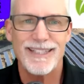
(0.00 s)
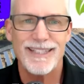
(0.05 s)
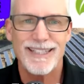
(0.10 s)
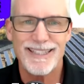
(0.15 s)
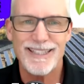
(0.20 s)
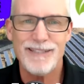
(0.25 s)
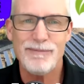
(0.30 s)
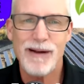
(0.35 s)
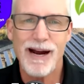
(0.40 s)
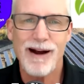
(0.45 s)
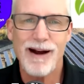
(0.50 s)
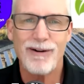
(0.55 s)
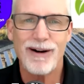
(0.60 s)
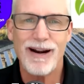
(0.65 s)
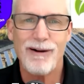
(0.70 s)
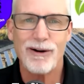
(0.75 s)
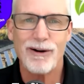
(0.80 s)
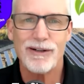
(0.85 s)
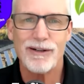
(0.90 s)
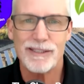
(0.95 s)
The Clean Power
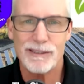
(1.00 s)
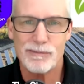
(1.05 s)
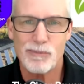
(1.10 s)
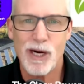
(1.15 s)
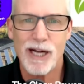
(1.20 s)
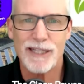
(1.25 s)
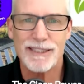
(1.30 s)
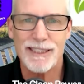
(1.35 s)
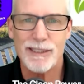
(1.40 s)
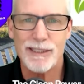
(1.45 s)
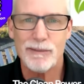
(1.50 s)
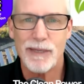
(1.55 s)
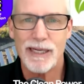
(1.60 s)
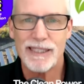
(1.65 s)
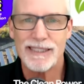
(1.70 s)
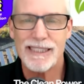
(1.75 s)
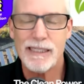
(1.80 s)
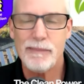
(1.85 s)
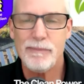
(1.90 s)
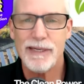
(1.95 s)
Hour is brought to you by
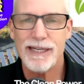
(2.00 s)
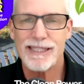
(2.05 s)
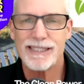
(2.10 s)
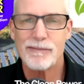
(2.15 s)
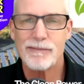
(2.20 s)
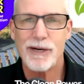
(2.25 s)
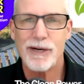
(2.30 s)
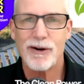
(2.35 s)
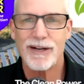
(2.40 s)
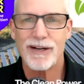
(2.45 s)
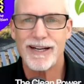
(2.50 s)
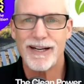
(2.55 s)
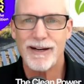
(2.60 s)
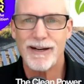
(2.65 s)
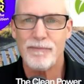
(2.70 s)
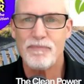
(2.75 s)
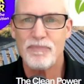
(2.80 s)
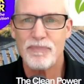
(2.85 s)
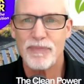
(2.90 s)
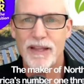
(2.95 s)
CPS America,
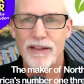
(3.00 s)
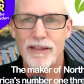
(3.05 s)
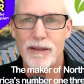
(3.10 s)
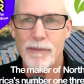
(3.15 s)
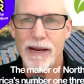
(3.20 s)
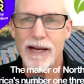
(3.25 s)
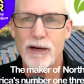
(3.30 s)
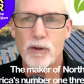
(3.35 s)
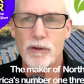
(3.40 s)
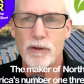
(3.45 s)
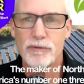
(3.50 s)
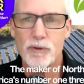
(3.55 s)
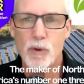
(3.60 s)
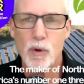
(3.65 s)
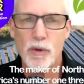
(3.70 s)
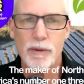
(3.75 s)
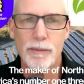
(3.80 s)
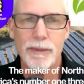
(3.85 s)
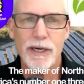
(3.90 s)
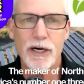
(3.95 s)
the maker of
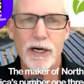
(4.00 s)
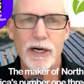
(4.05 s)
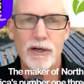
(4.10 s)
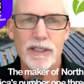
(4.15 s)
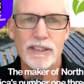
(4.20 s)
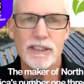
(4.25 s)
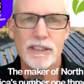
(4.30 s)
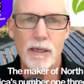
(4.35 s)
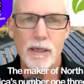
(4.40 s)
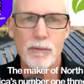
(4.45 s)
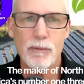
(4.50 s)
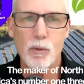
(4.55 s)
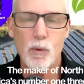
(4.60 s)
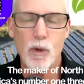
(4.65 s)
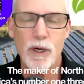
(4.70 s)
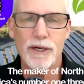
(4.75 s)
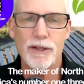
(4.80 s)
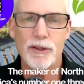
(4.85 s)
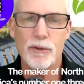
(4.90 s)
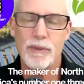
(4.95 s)
North America's
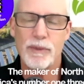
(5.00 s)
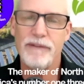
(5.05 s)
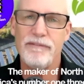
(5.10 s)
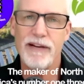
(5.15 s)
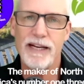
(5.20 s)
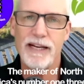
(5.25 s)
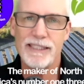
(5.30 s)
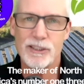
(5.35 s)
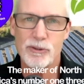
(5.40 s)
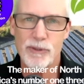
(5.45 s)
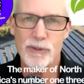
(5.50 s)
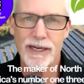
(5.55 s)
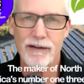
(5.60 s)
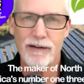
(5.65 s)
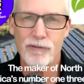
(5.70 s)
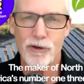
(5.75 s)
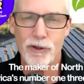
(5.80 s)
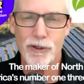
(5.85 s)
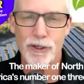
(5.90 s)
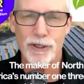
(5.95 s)
#1 three-phase string
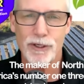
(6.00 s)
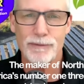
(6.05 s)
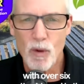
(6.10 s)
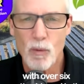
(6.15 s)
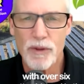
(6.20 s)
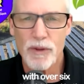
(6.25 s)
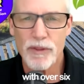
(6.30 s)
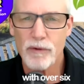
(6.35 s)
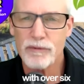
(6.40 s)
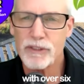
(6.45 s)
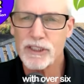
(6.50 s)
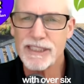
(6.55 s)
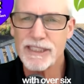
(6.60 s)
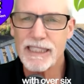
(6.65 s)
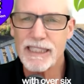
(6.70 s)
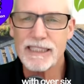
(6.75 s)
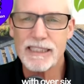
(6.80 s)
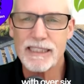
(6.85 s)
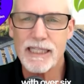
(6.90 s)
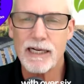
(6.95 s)
inverter, with over
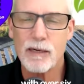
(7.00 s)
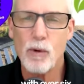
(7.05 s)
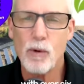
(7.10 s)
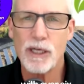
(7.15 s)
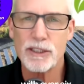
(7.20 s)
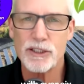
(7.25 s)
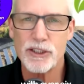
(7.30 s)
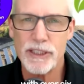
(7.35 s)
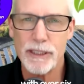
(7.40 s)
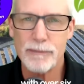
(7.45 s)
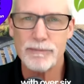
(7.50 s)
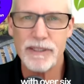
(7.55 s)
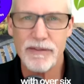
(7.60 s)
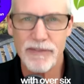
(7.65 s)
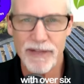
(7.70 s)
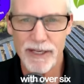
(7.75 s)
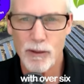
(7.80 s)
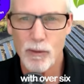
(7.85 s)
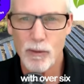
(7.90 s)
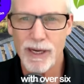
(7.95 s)
6 gigawatts shipped in
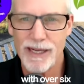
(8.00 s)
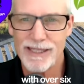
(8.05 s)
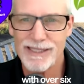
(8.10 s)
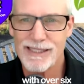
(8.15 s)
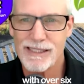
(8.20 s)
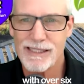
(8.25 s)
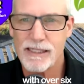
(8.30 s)
the U.S.